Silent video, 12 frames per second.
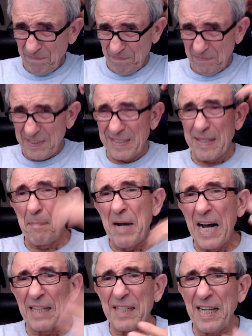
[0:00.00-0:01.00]
some
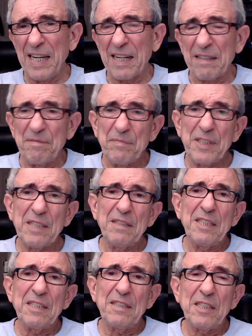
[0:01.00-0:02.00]
hot air
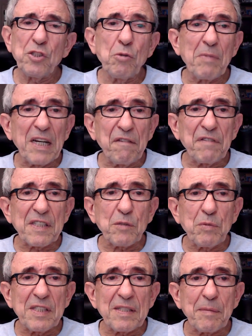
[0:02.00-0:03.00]
that you manifest
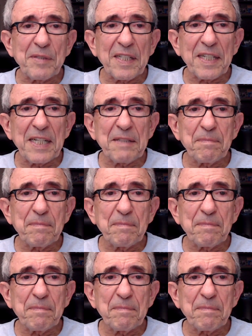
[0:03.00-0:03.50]
with something, right?